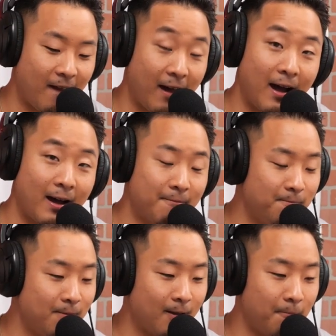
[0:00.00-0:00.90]
hey, I, I
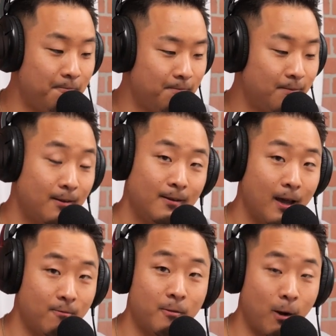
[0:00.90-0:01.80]

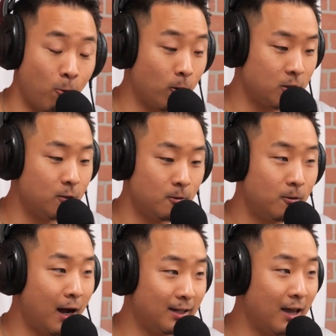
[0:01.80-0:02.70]
gave him that work oh, too. Yeah,
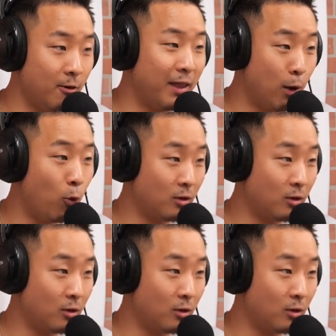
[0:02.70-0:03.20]
we'll, I gave him that